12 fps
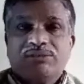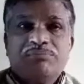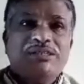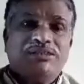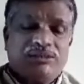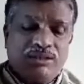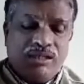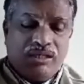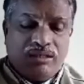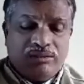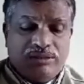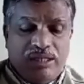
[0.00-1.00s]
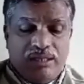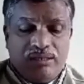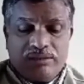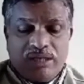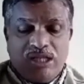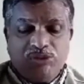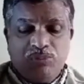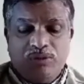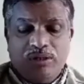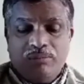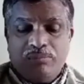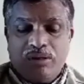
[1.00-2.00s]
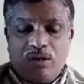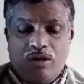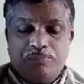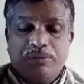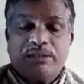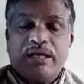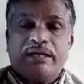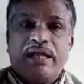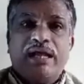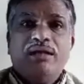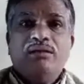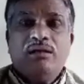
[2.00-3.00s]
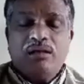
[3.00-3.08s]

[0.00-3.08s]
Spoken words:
Means the transport number of a cation